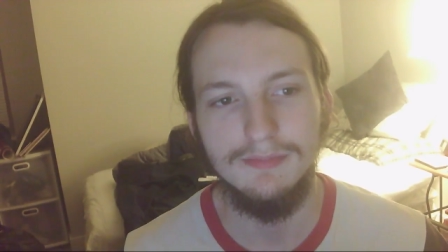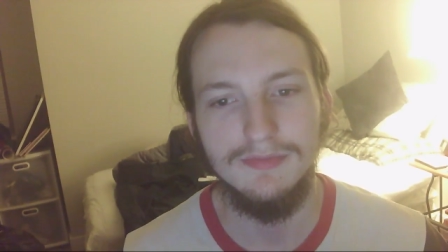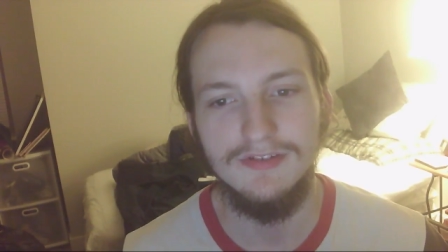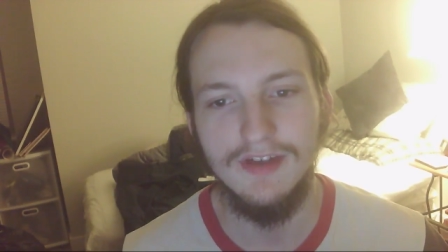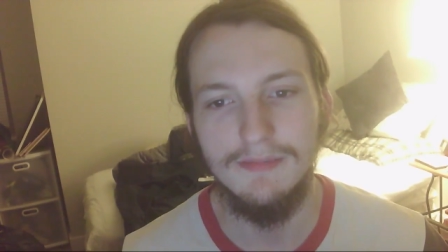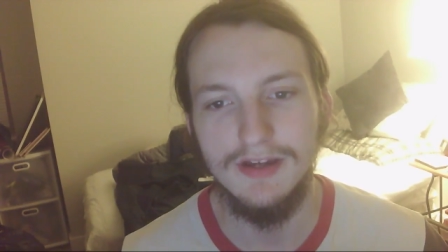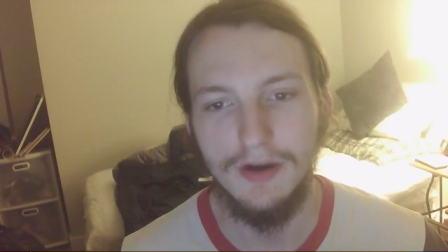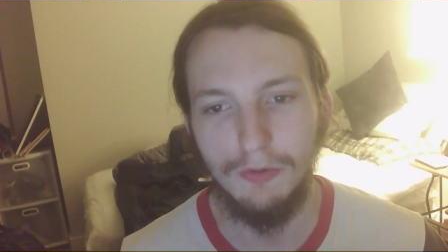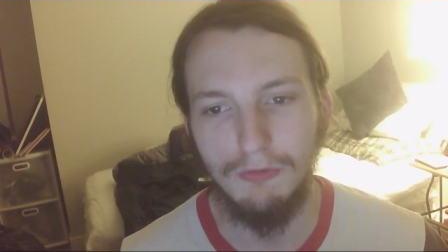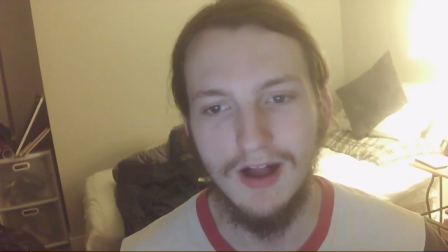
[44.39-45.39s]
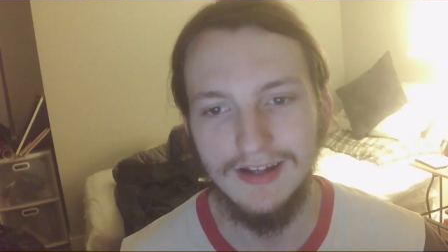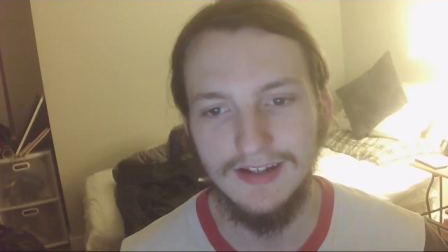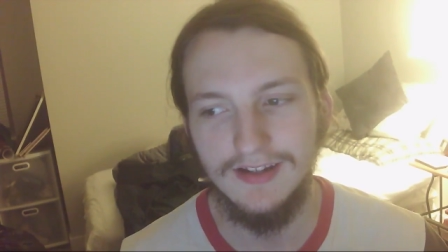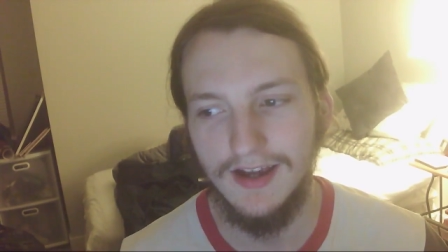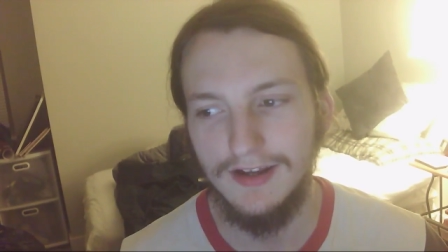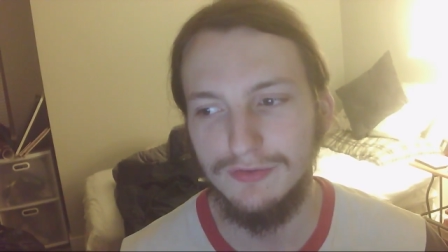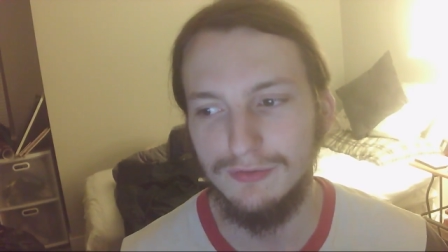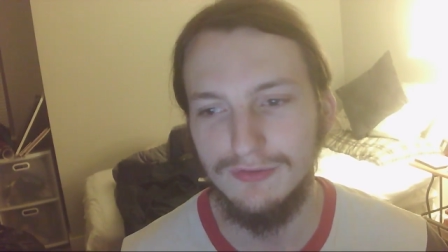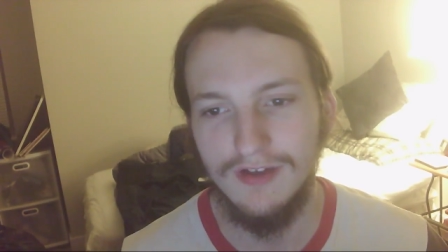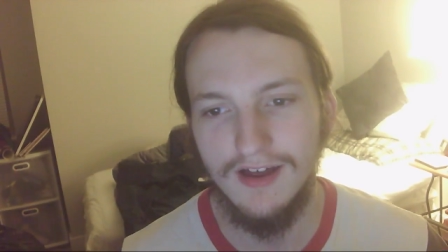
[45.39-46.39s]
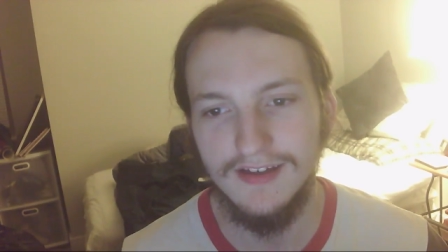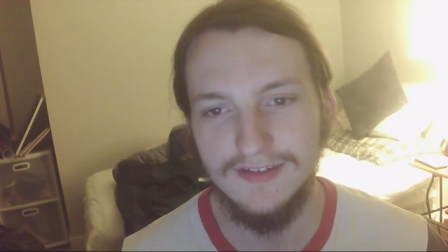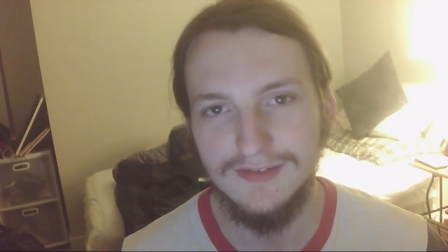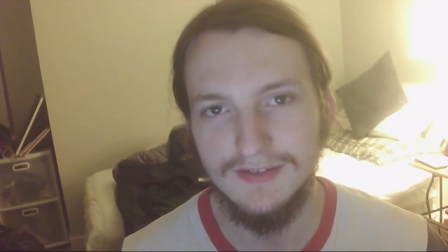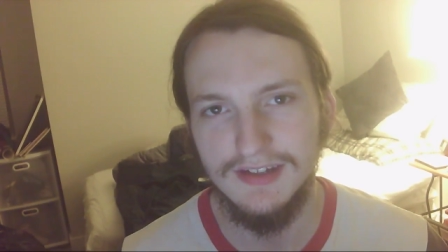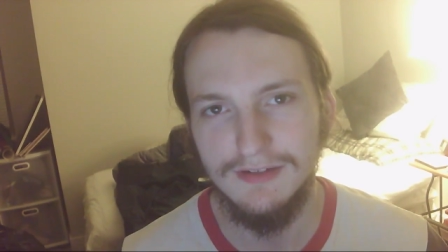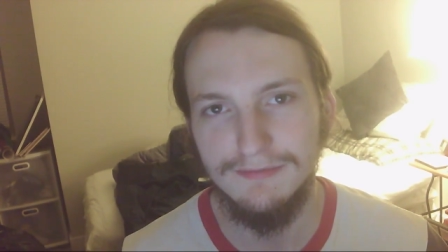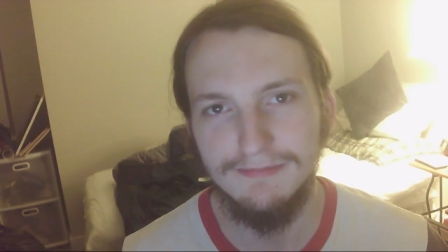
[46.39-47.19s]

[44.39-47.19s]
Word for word: semi-erotic exercise in a